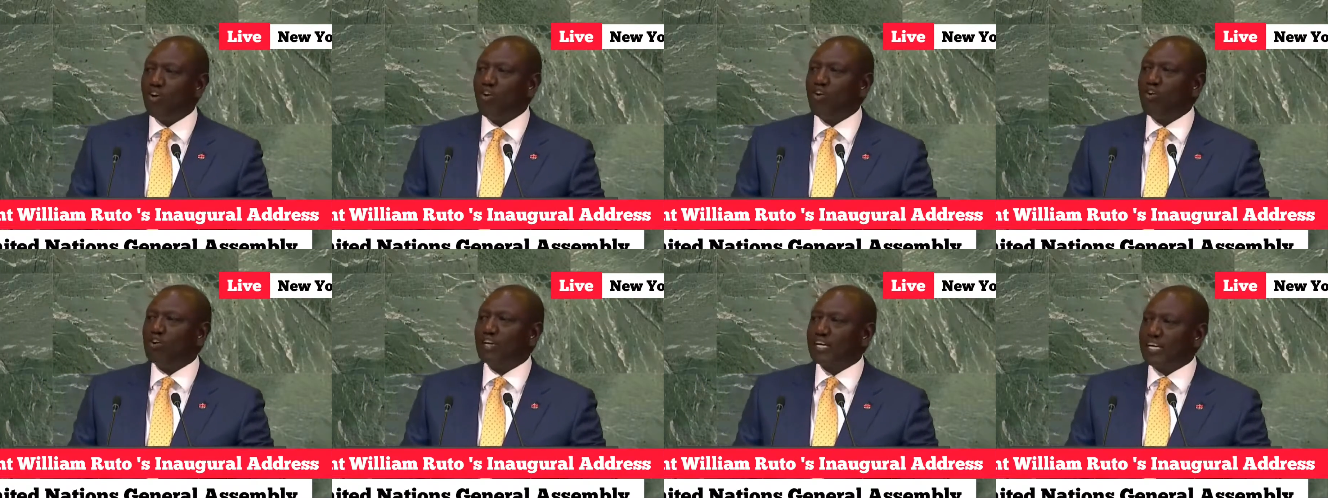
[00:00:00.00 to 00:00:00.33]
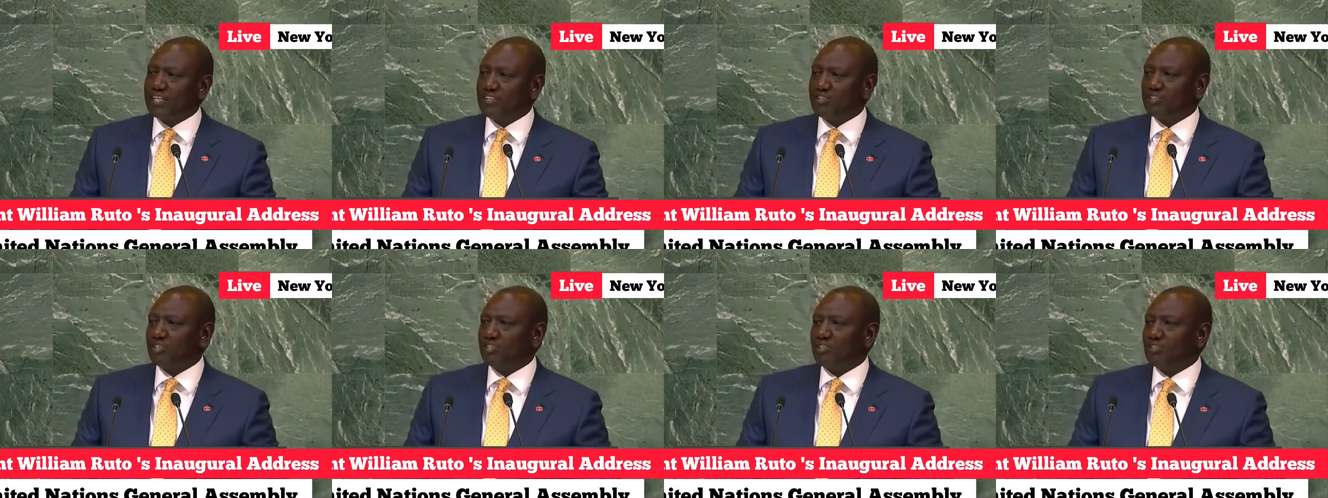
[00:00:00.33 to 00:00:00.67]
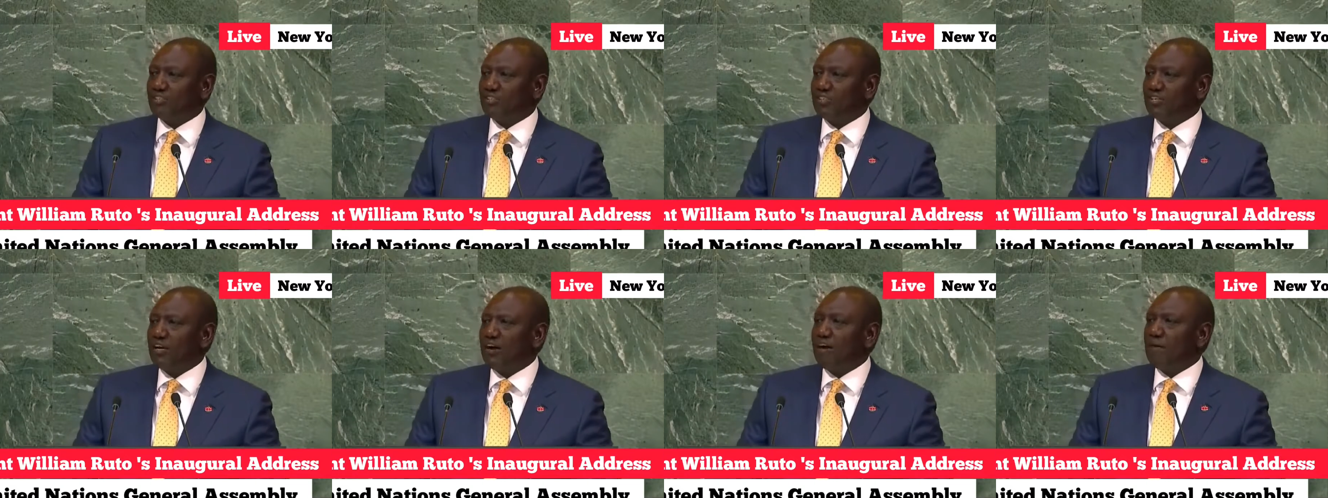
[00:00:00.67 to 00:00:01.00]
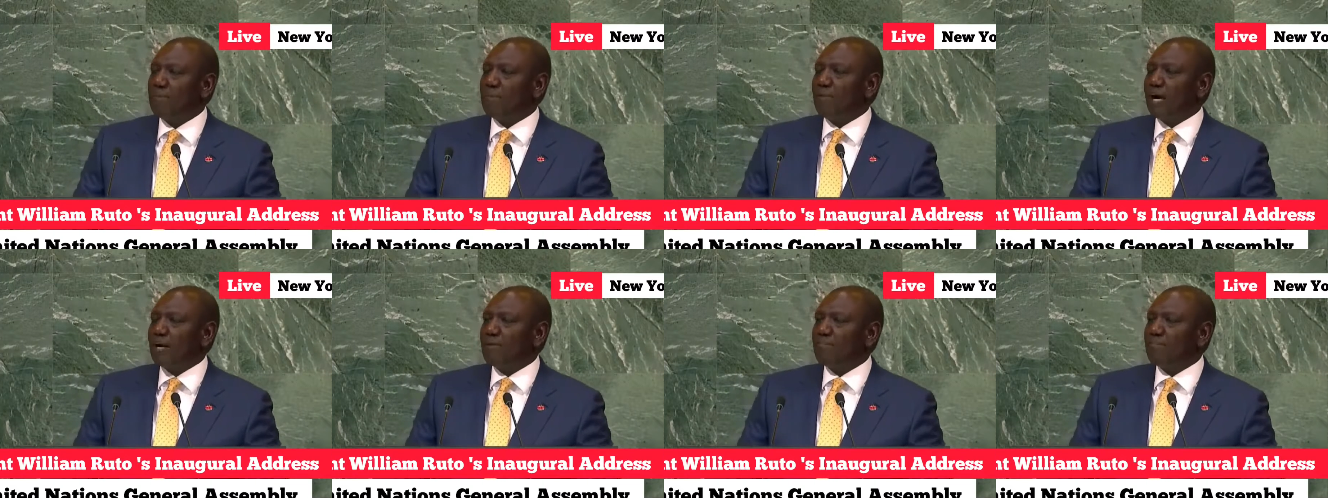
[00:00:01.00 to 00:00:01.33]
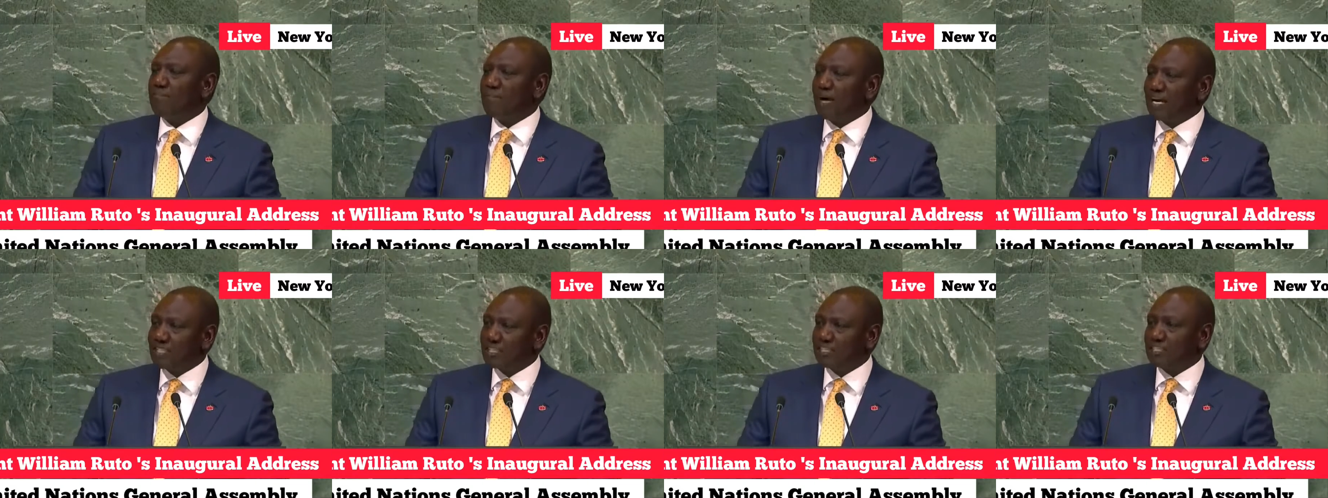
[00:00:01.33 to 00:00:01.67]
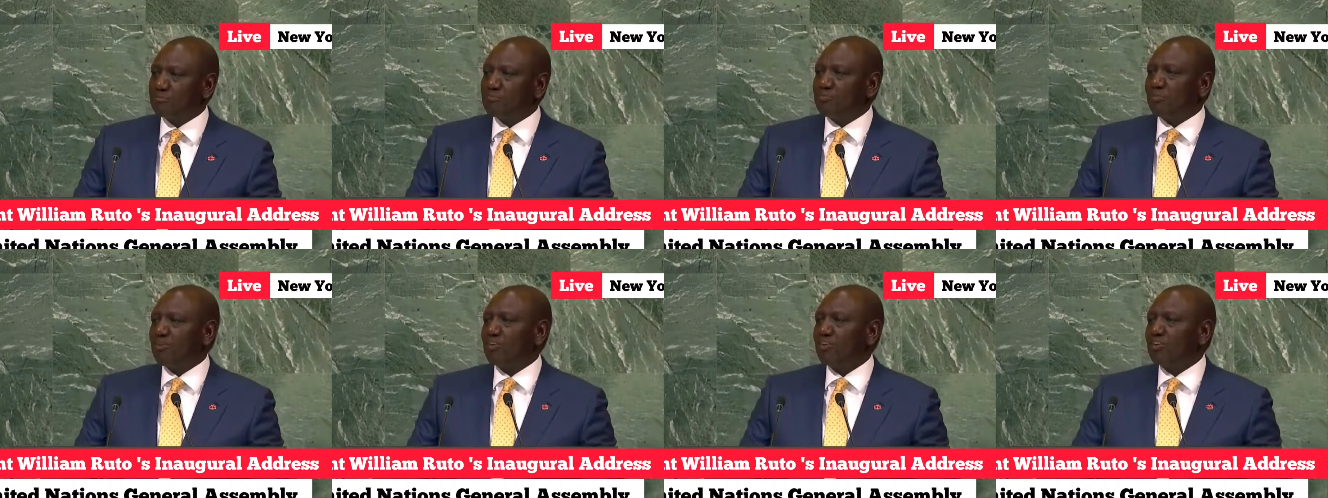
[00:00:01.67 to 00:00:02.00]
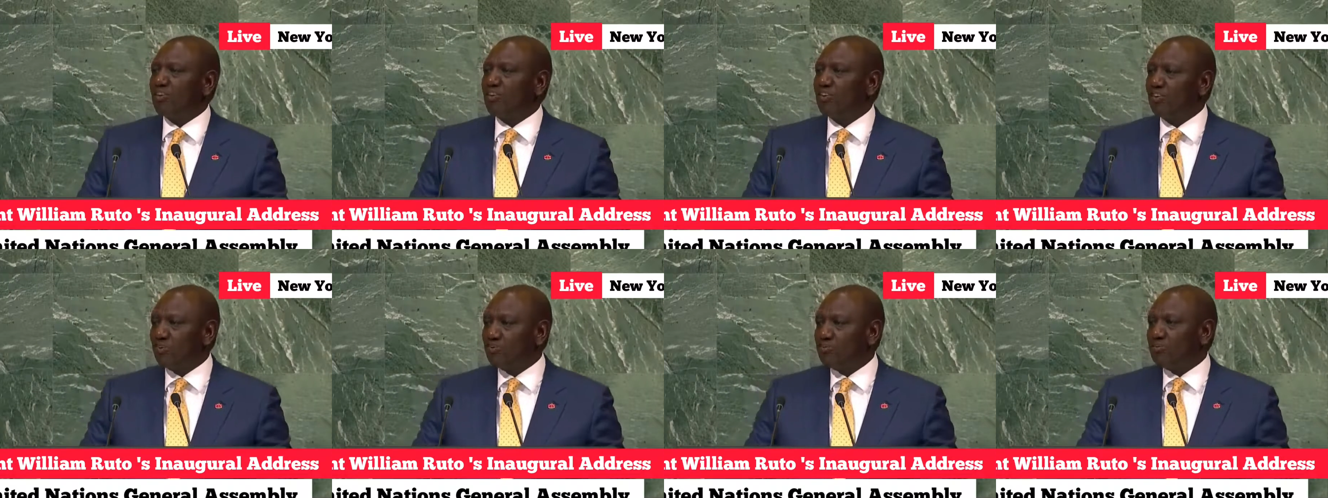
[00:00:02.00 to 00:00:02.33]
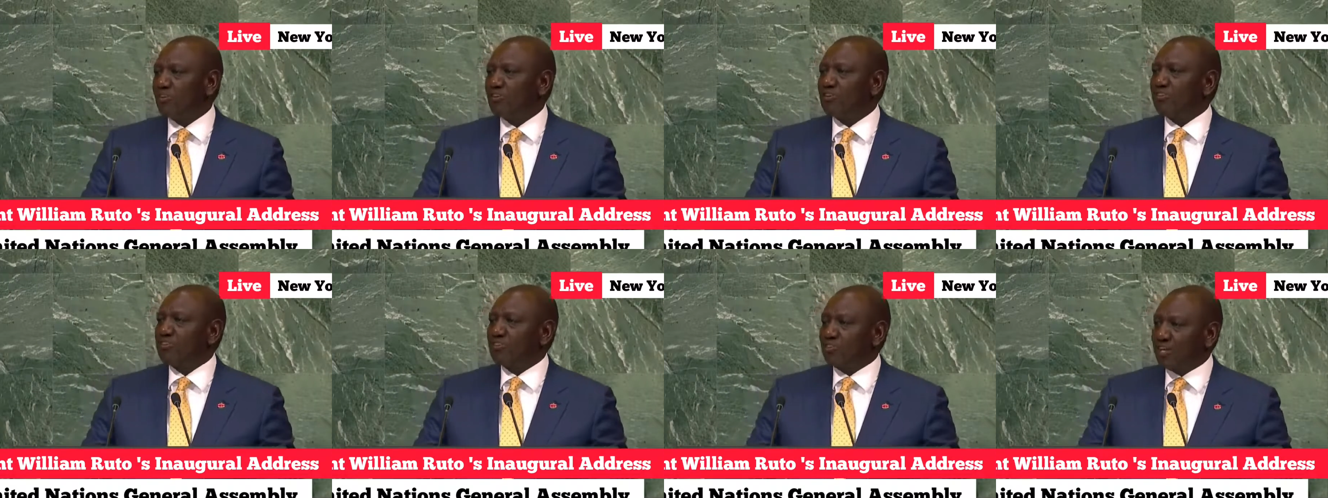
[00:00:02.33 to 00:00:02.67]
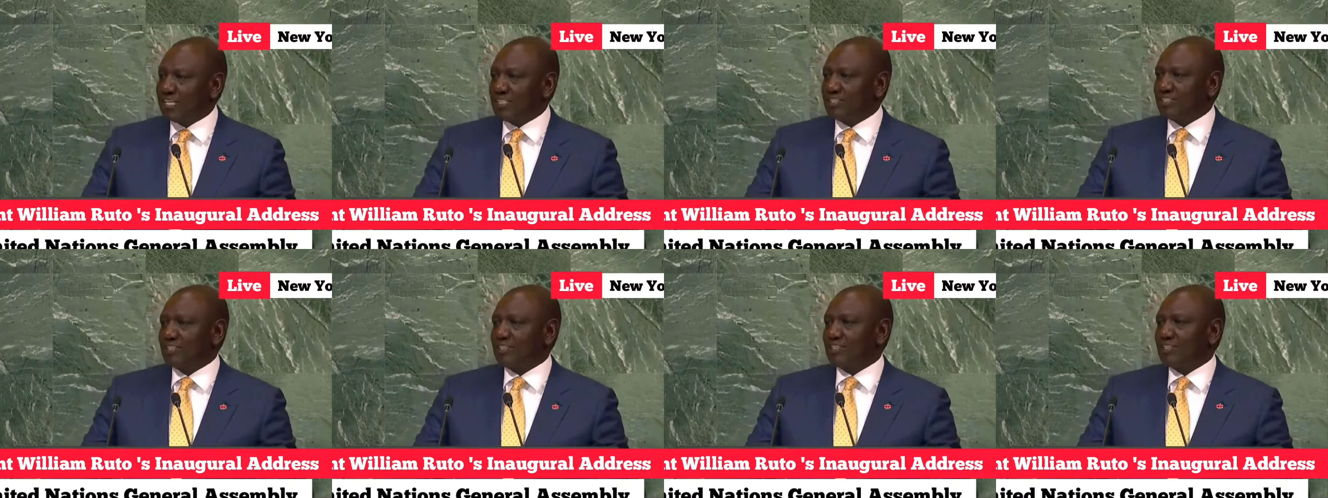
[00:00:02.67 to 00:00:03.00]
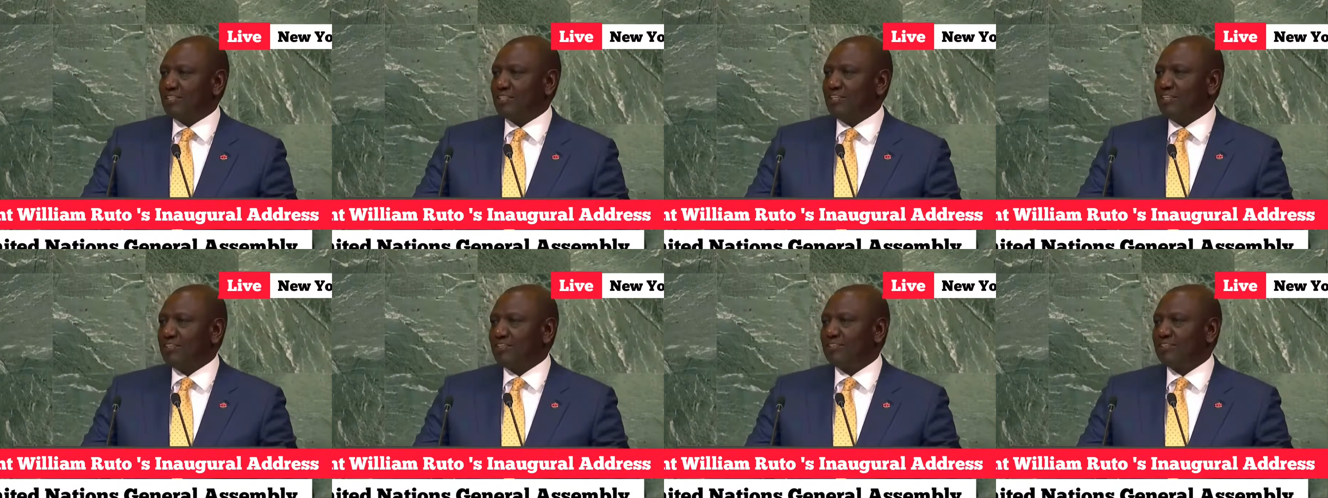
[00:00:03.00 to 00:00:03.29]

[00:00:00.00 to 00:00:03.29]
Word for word: occasioned by multiple global threats,